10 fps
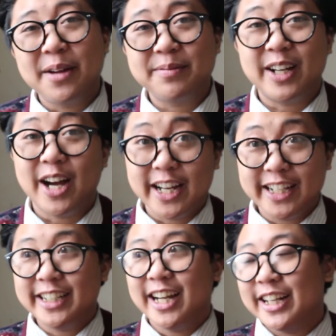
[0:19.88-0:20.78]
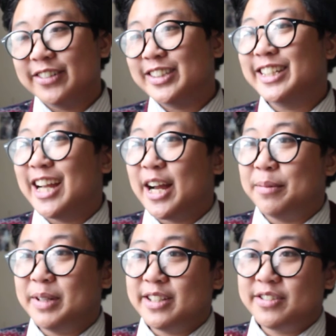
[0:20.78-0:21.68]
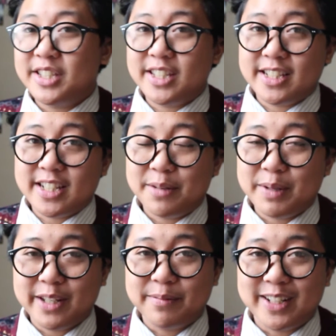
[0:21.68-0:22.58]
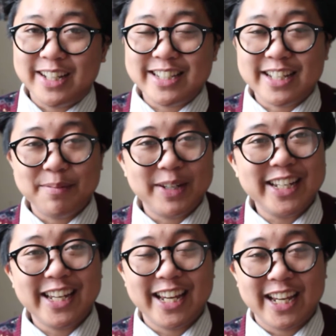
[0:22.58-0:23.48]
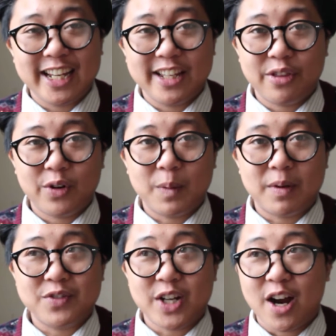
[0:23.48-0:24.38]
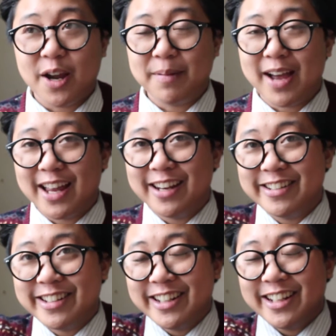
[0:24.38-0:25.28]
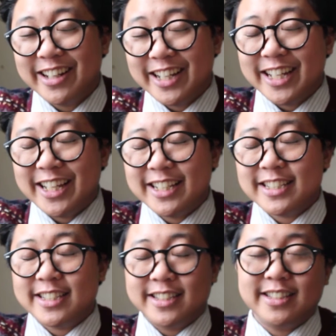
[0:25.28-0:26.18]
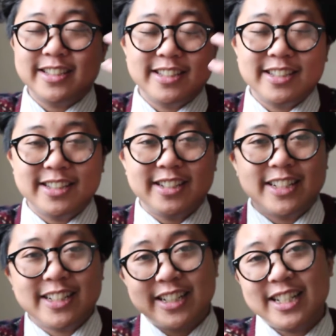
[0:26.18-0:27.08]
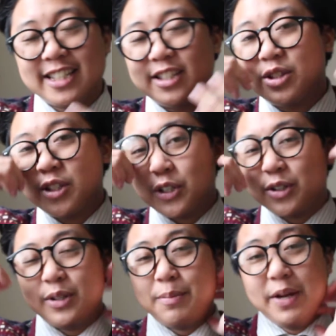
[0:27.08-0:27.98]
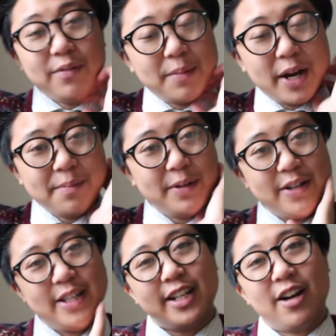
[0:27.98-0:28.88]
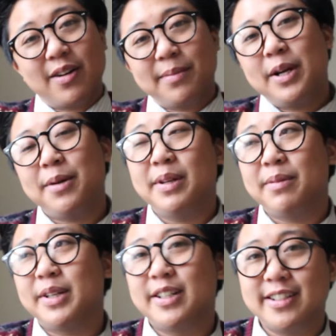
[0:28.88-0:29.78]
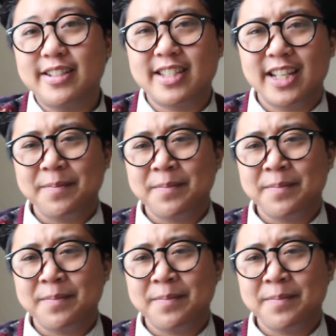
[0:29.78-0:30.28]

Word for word: I'm I I really am. It's it's going to be a month it's going to be a year in 3 months time and it's it's still a bit of a mind blowing at the current moment because